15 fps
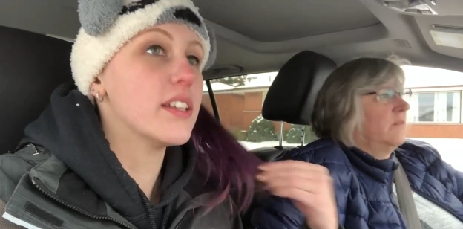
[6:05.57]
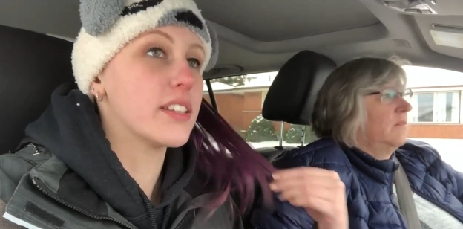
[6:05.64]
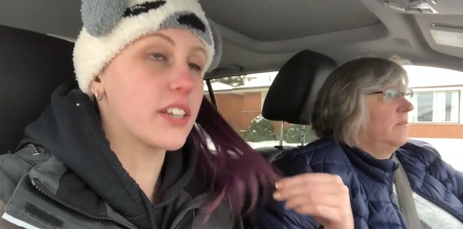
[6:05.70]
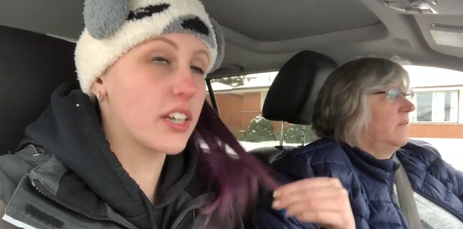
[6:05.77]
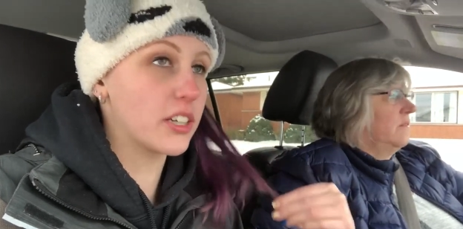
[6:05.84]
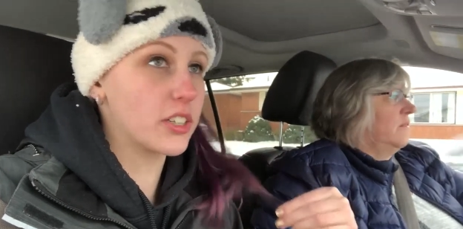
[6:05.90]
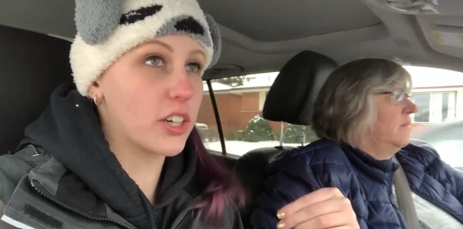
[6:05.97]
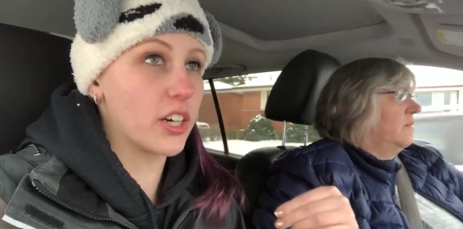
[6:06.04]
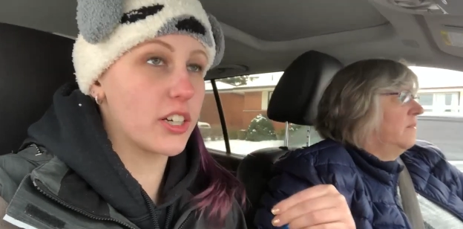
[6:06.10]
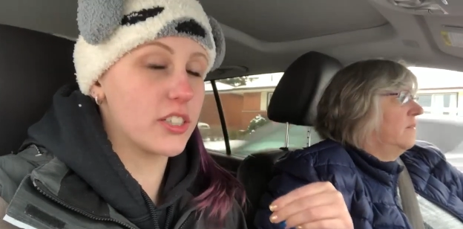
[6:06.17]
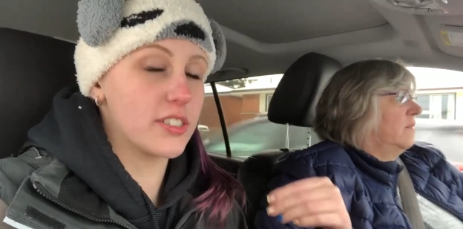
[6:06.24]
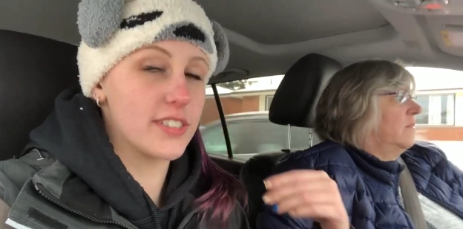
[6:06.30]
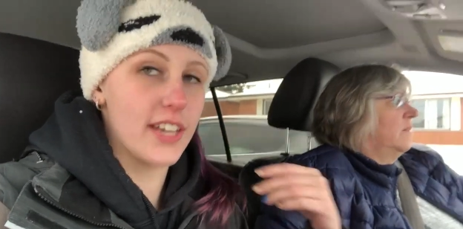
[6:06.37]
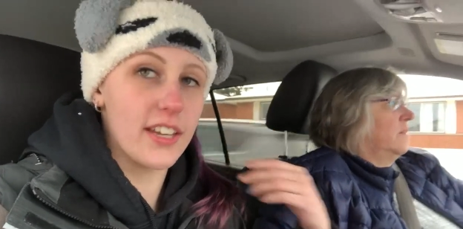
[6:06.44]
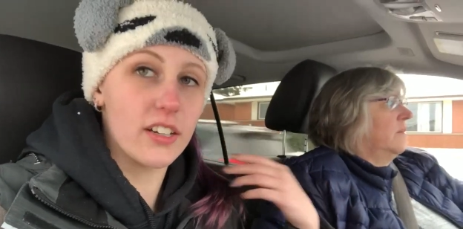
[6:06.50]
Speaker 1: the
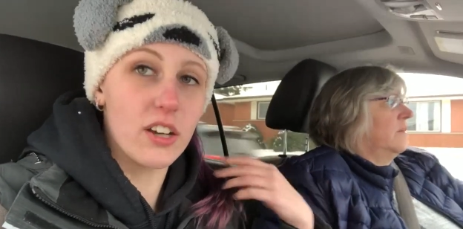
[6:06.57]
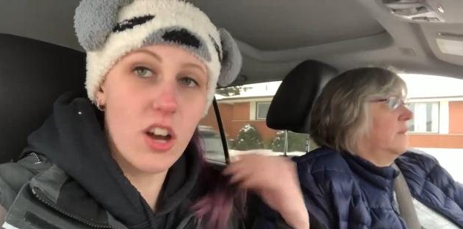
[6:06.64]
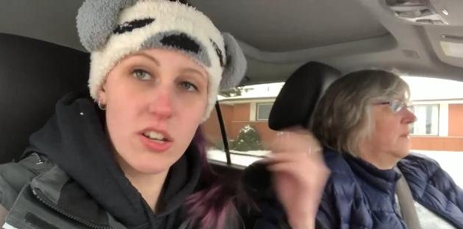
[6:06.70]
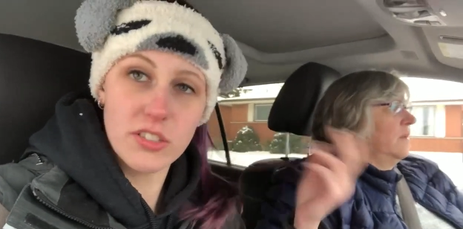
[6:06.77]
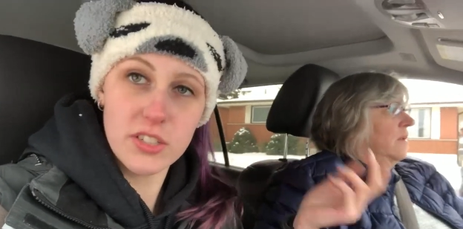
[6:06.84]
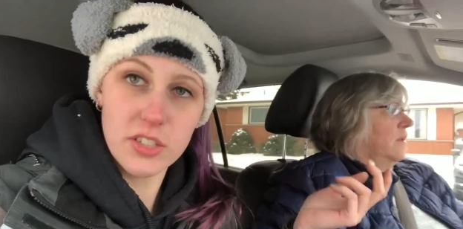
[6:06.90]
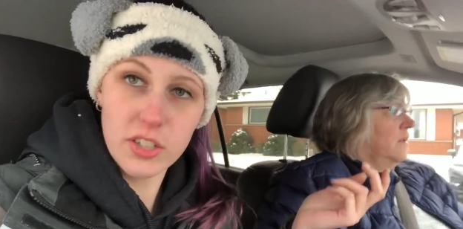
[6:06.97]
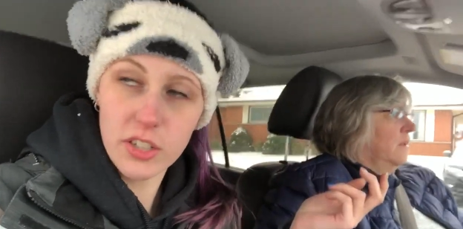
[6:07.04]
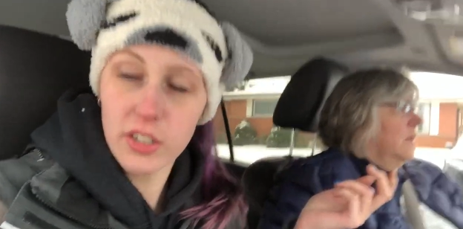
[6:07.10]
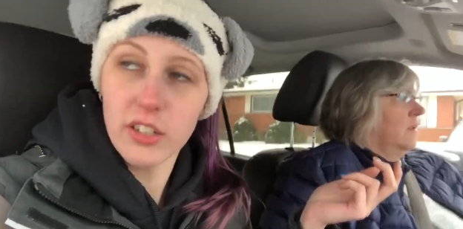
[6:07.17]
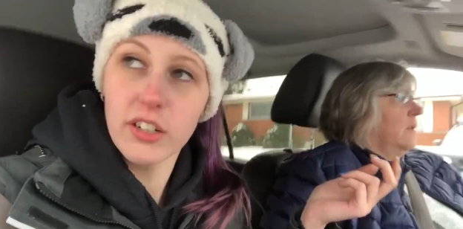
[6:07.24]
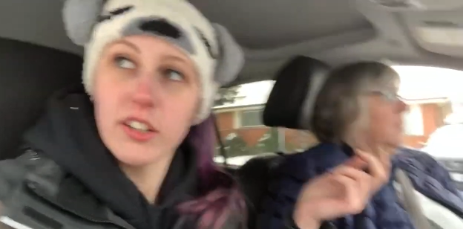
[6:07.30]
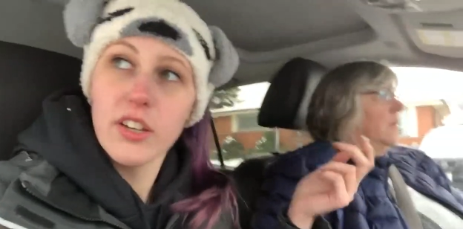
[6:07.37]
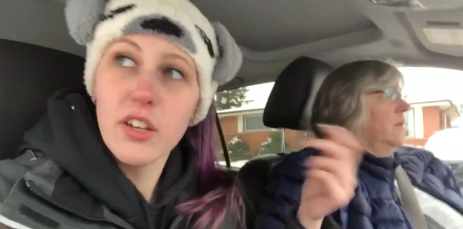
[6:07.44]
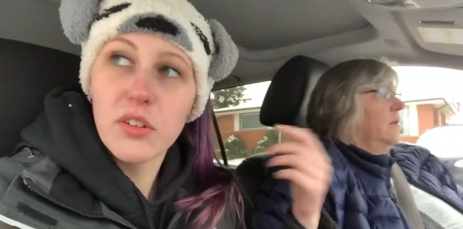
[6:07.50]
kindergartens had a concert
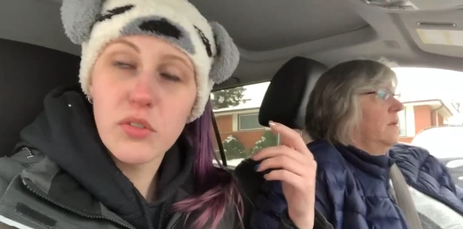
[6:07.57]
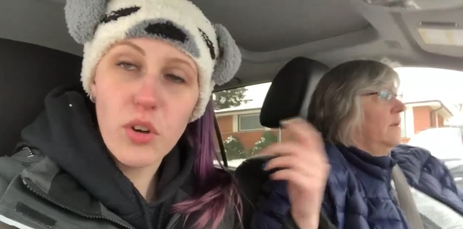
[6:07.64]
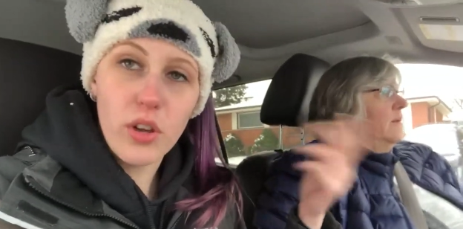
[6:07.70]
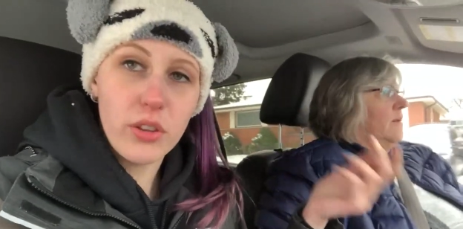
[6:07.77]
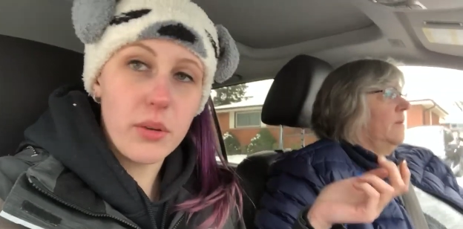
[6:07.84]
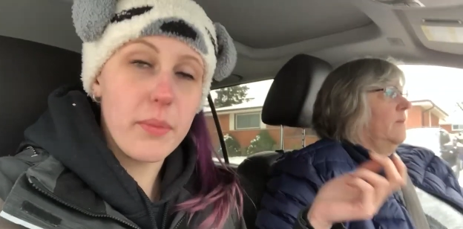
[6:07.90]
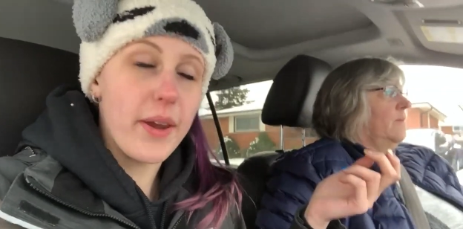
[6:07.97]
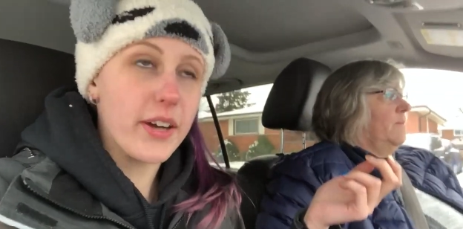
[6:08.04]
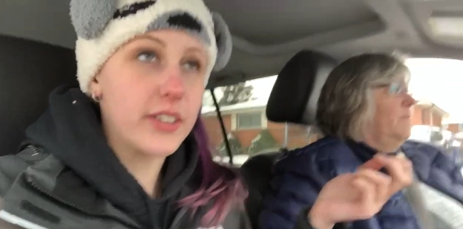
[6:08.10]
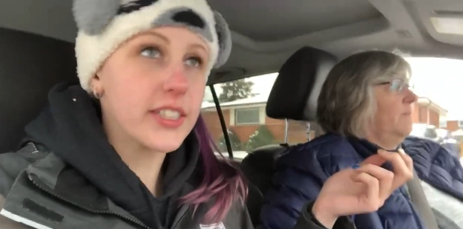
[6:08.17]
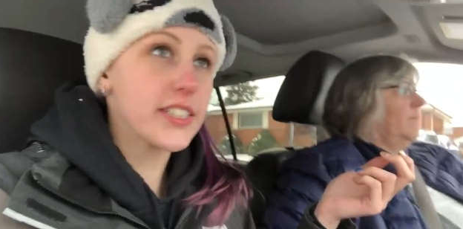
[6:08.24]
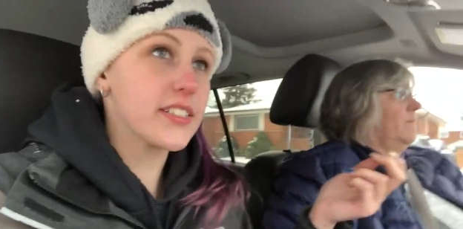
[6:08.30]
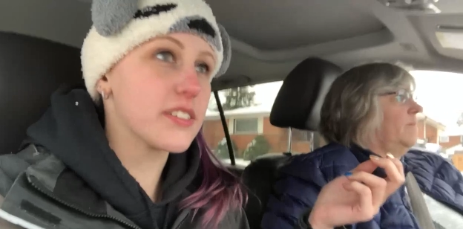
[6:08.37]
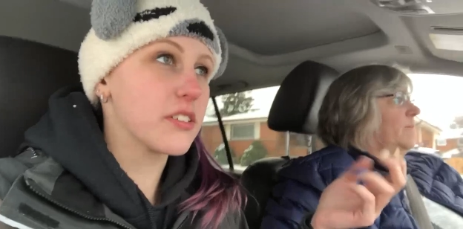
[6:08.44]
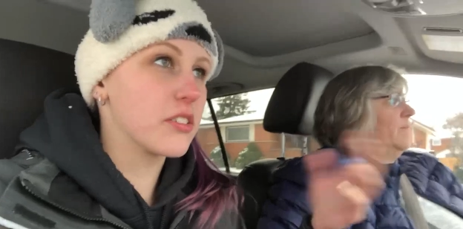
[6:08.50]
for all their
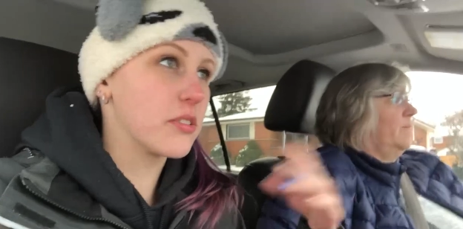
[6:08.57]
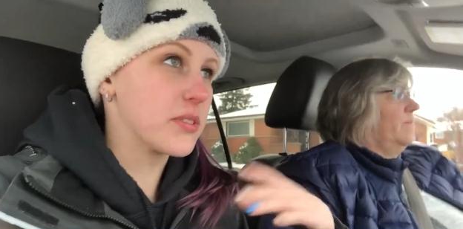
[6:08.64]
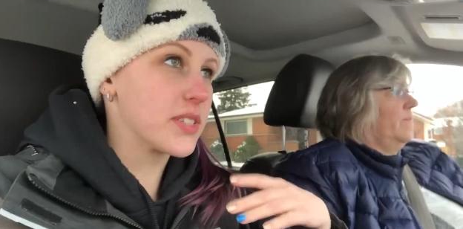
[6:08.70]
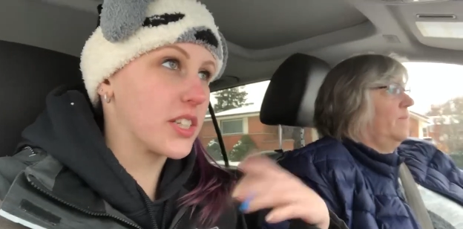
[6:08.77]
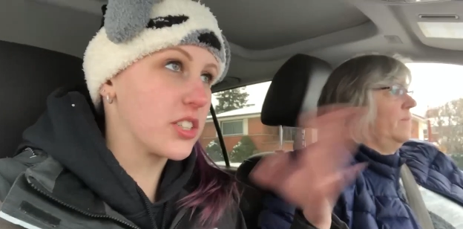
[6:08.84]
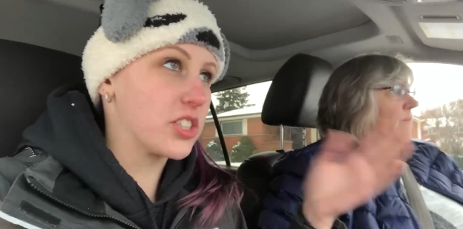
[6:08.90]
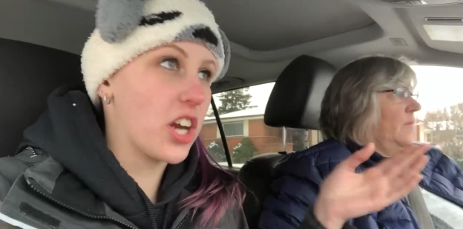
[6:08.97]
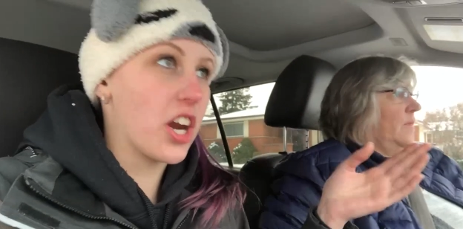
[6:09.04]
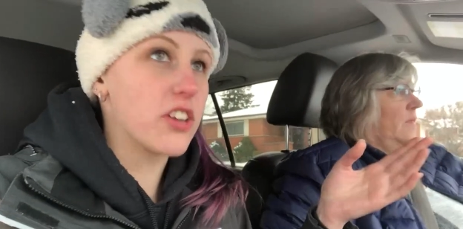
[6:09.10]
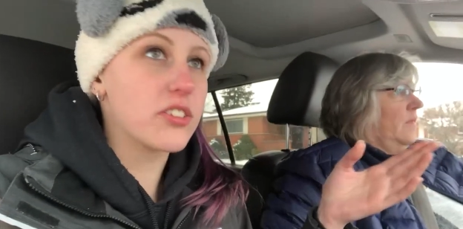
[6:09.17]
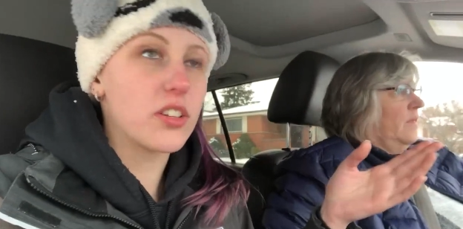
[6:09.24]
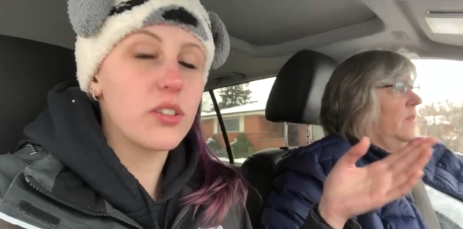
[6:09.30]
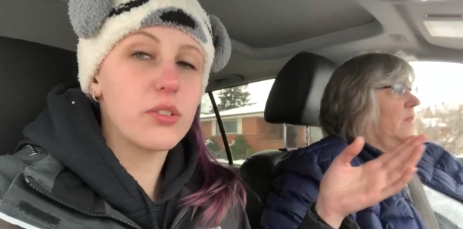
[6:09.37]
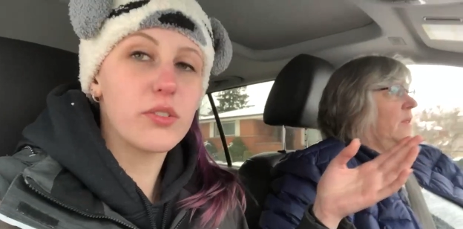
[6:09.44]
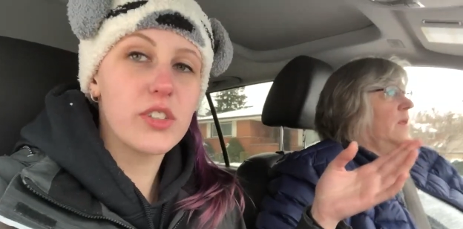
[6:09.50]
parents, so there was like
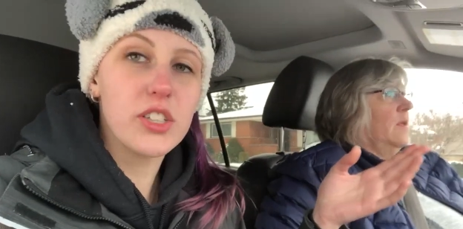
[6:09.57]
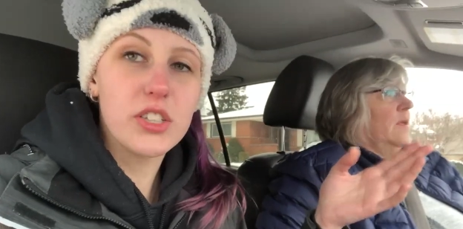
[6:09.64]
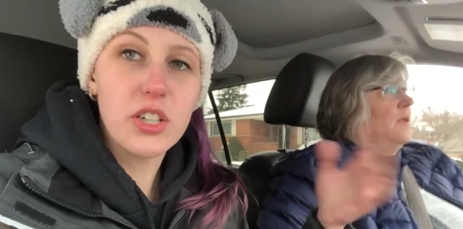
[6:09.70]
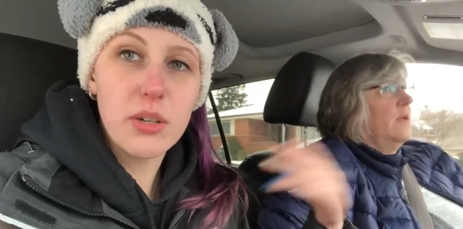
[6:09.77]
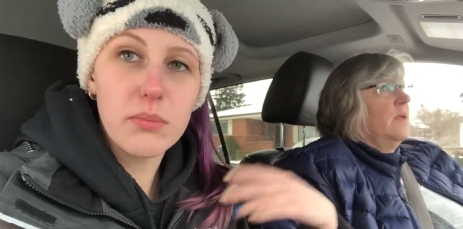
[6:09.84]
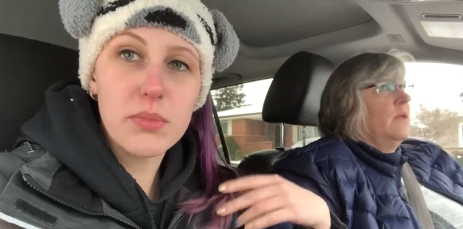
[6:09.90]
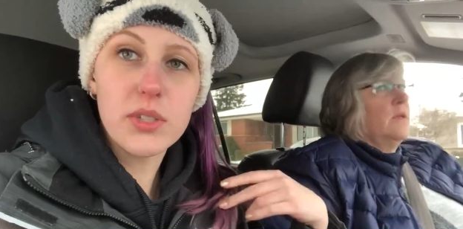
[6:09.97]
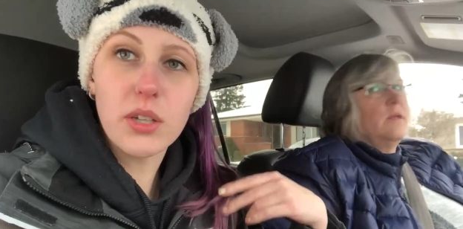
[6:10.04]
chairs all over the gym.